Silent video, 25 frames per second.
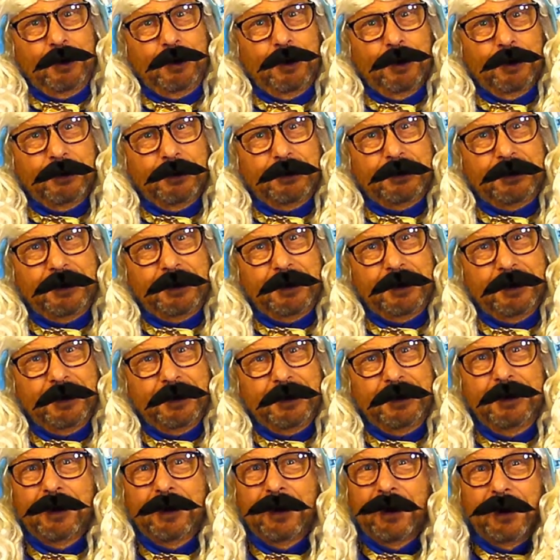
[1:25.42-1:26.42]
Joost,
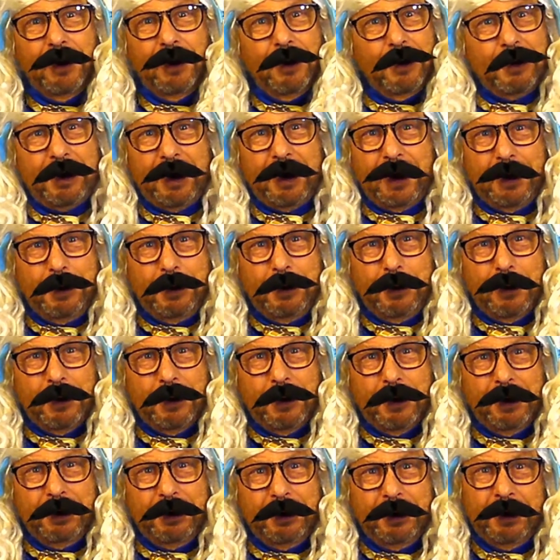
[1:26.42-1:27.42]
you're looking
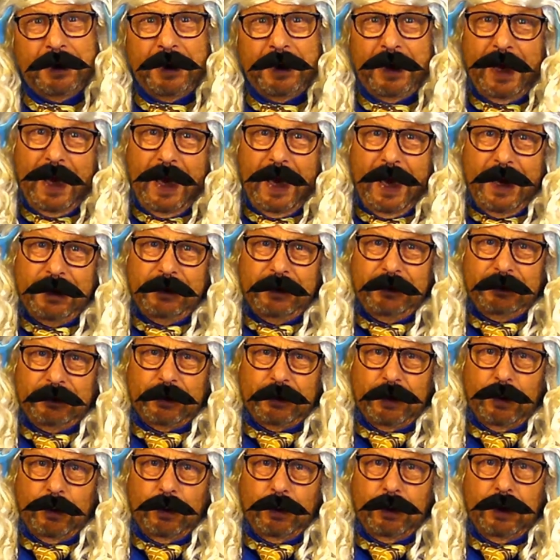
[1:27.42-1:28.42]
good. And
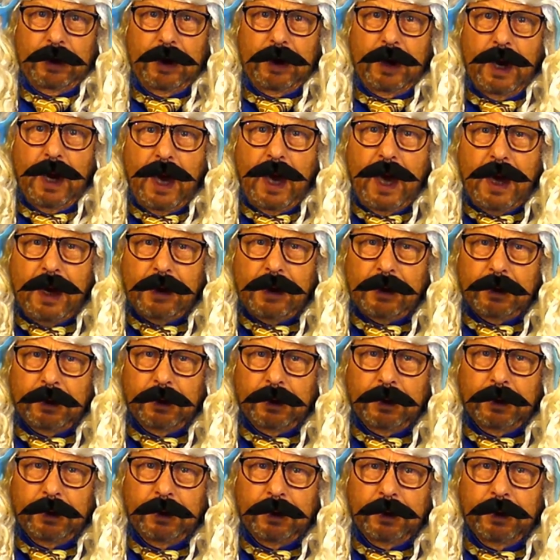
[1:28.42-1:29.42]
so
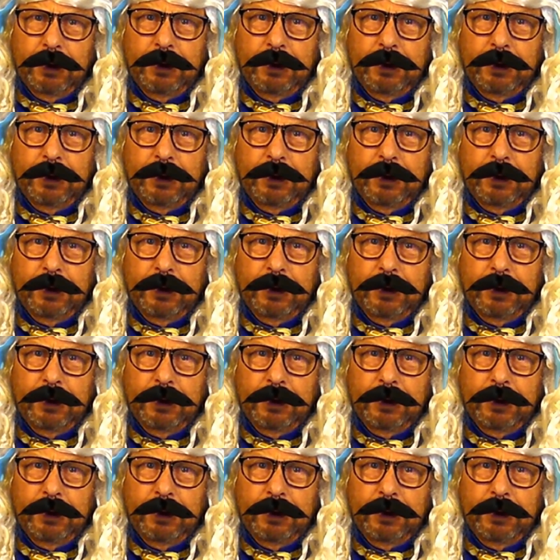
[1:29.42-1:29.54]
young!